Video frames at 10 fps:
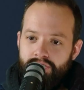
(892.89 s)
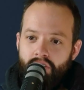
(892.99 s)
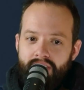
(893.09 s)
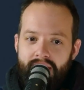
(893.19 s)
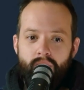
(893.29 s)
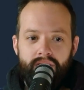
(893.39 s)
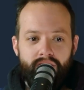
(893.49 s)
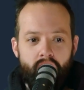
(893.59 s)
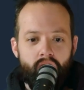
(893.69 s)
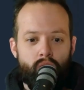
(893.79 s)
they would
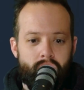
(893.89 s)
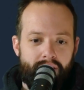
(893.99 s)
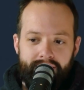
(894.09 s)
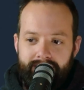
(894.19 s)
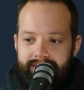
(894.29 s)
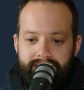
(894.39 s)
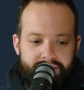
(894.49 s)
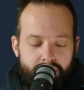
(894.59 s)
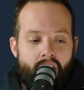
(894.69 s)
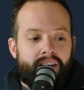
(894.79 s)
go
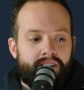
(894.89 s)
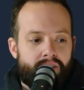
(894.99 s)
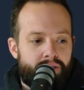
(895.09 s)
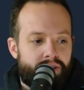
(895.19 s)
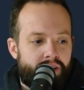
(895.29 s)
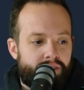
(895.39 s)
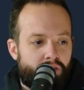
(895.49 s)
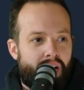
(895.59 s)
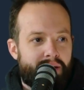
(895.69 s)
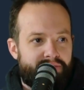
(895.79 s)
talking to all their other
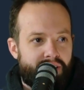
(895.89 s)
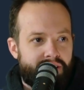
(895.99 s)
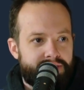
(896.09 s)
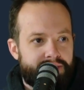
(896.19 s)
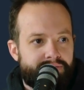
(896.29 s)
crime friends.